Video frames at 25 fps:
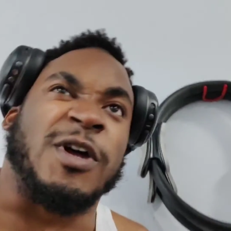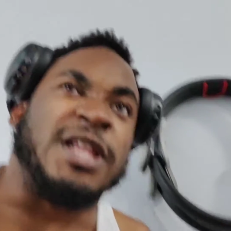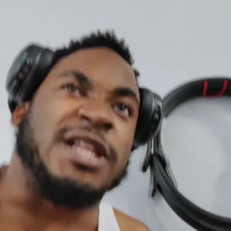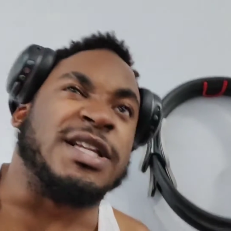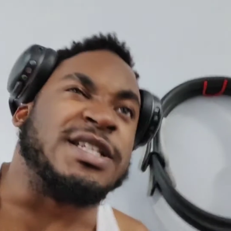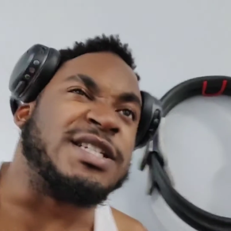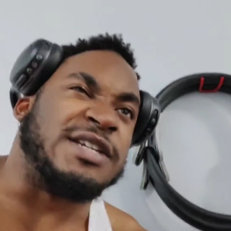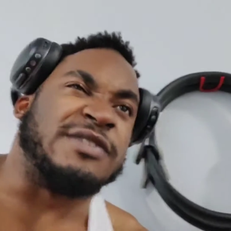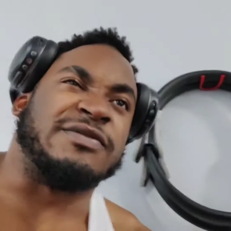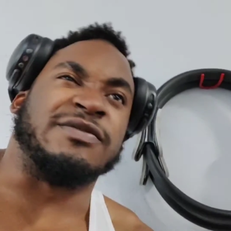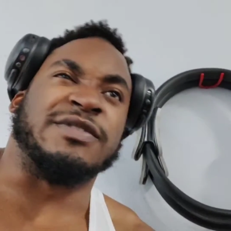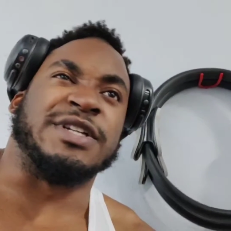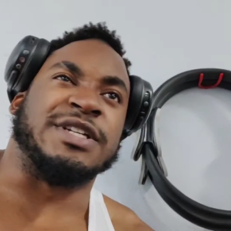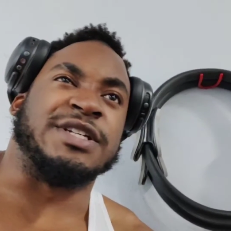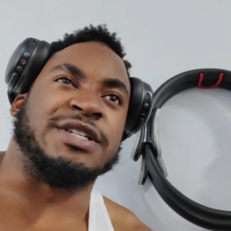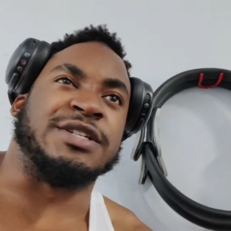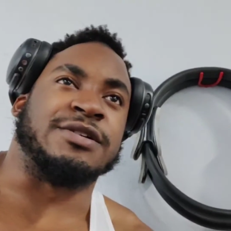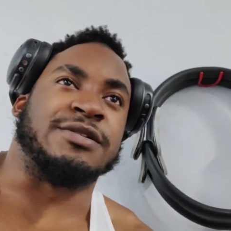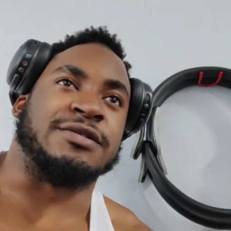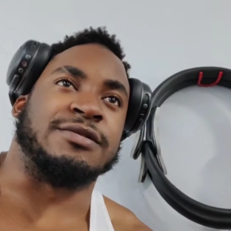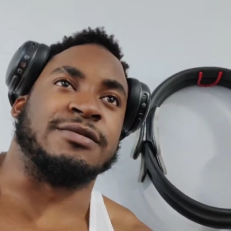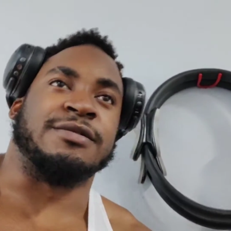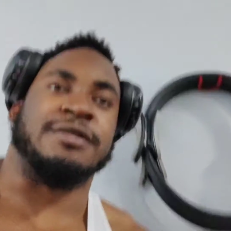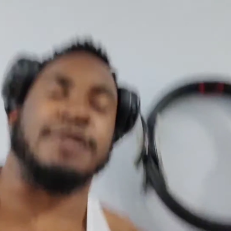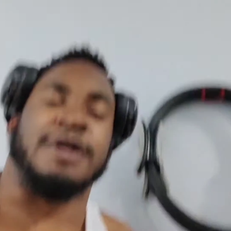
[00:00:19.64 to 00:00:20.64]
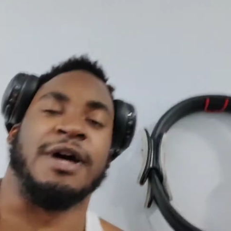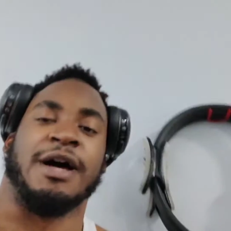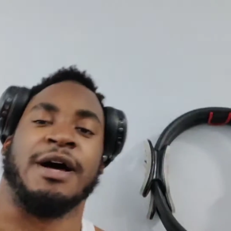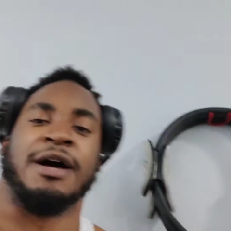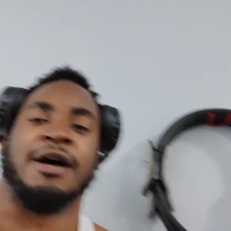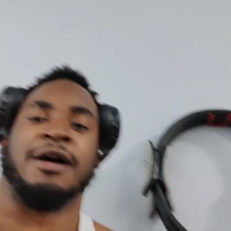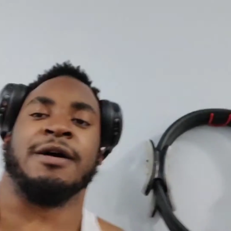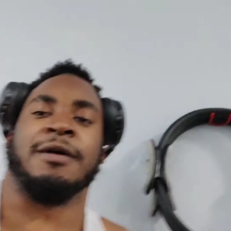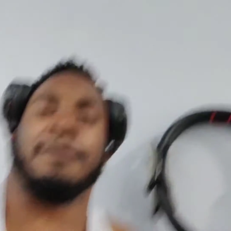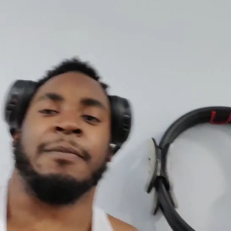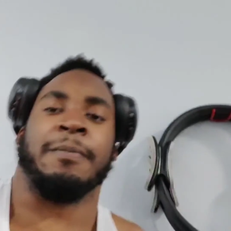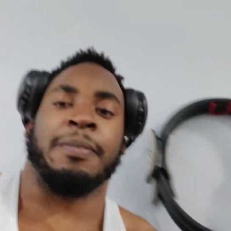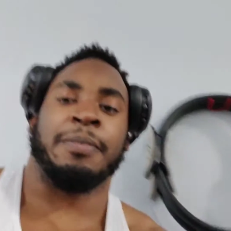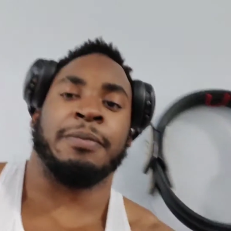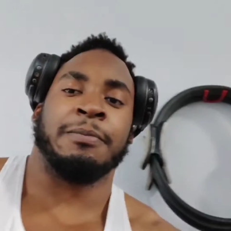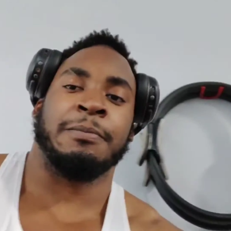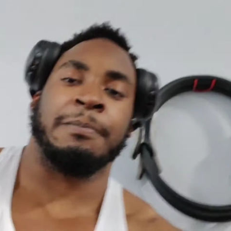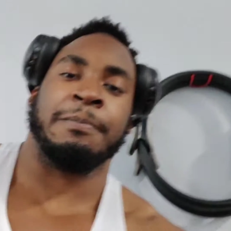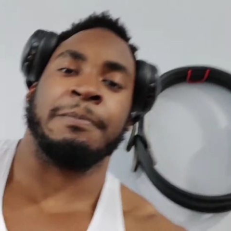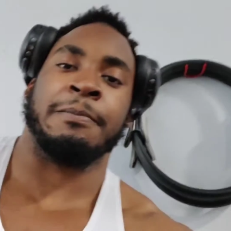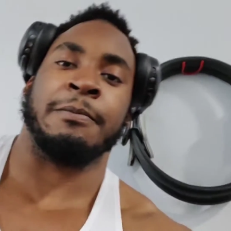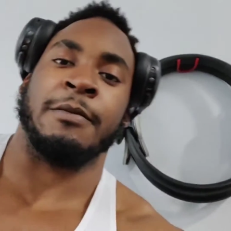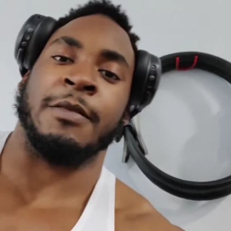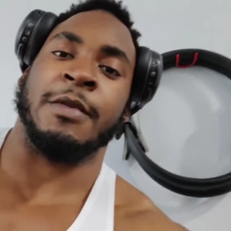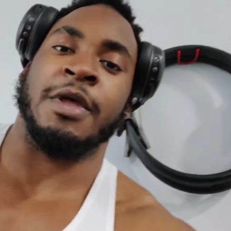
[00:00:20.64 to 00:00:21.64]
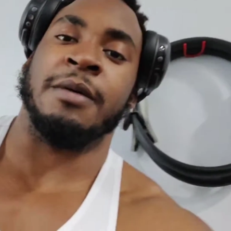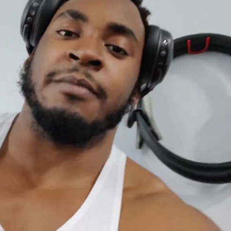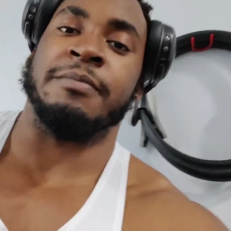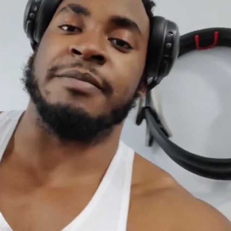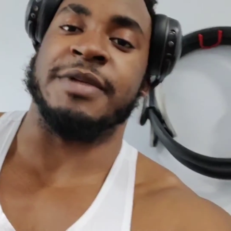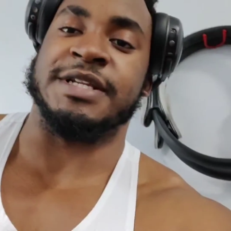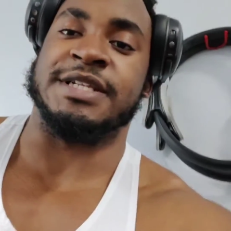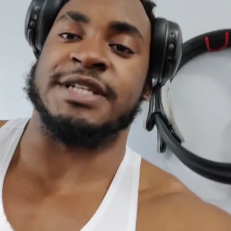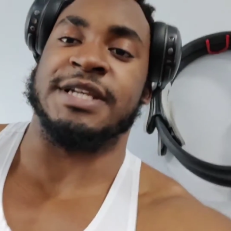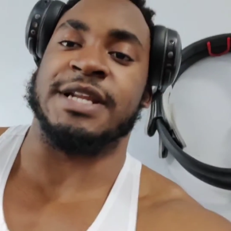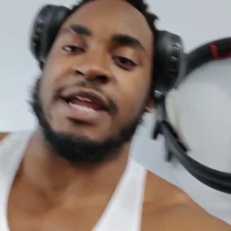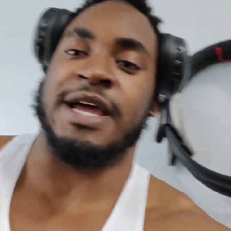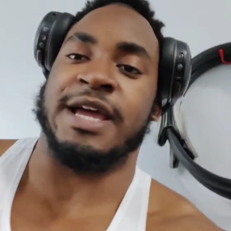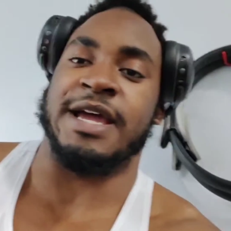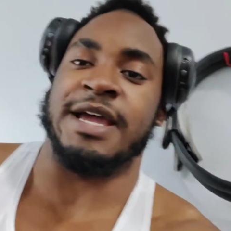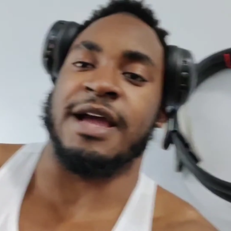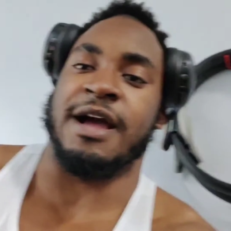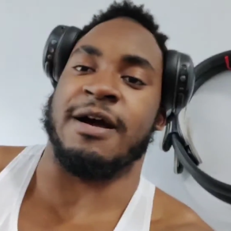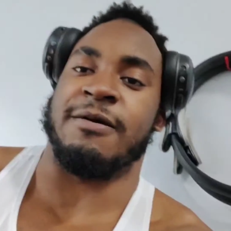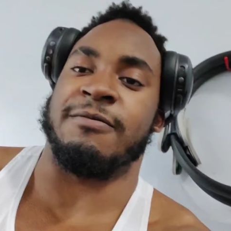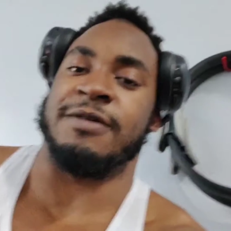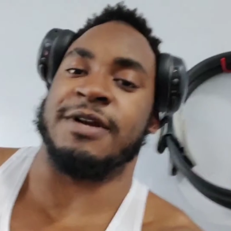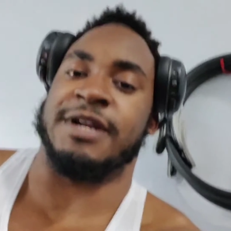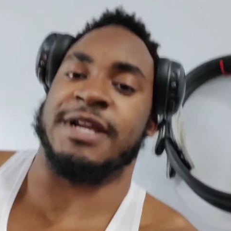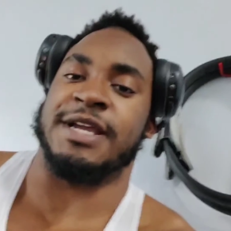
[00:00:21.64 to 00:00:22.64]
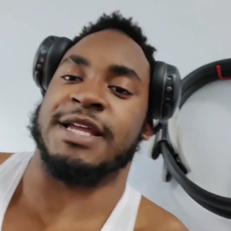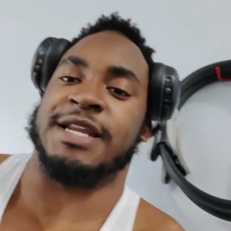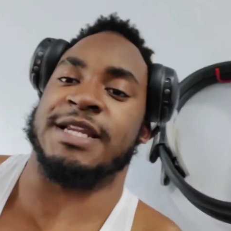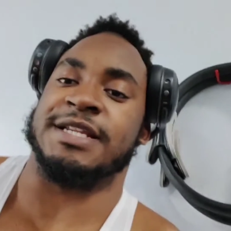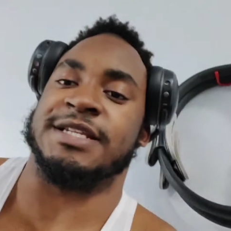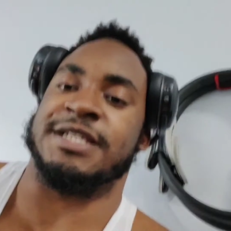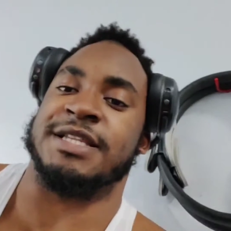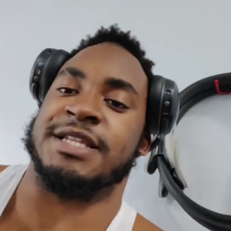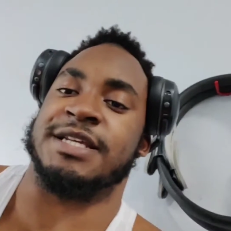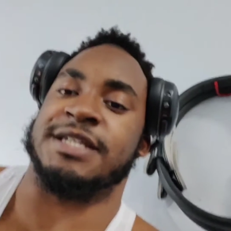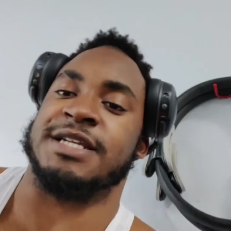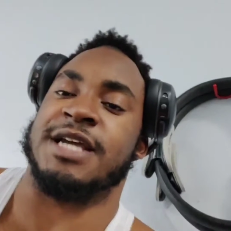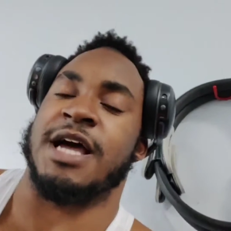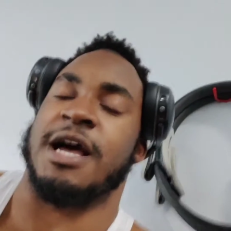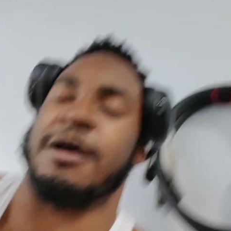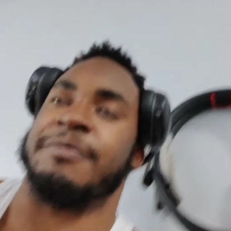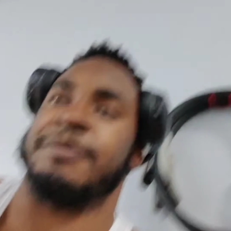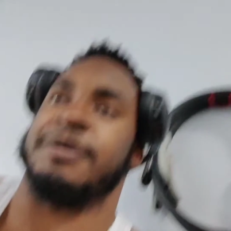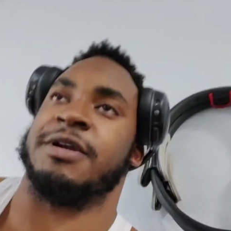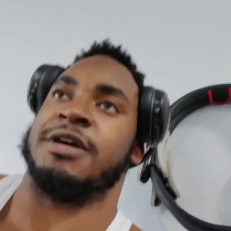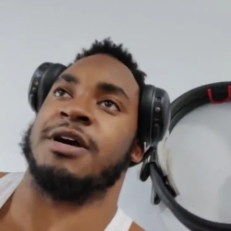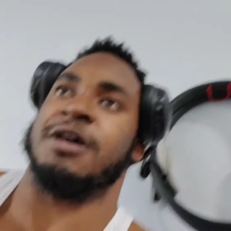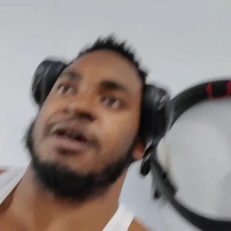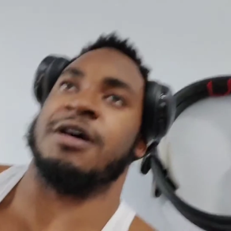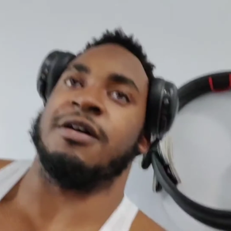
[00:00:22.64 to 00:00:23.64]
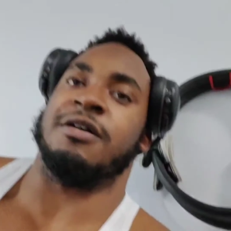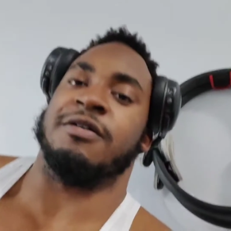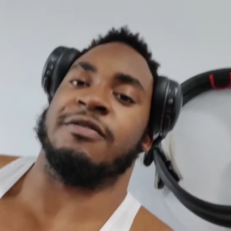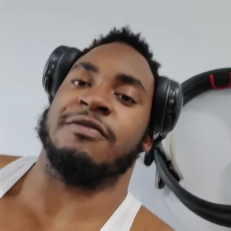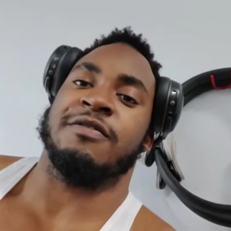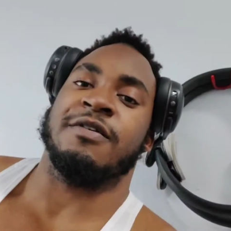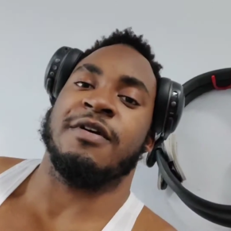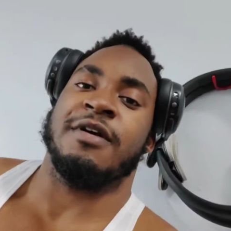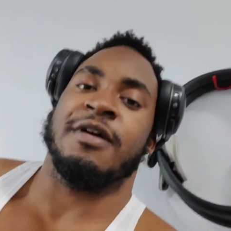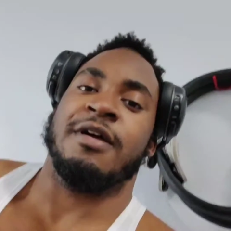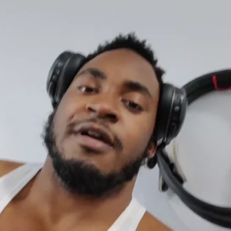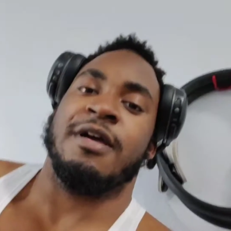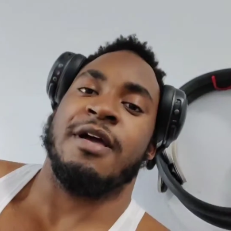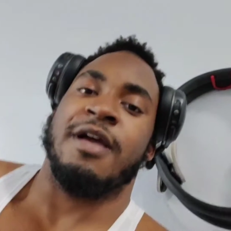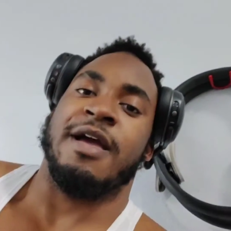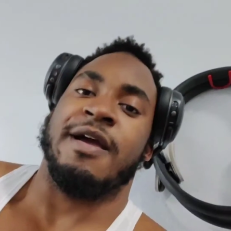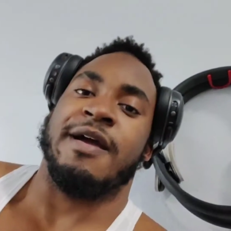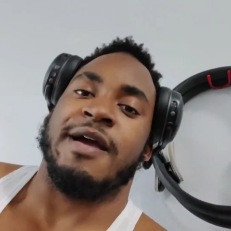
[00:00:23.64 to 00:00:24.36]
relatively soon. But today I want to get into the topic of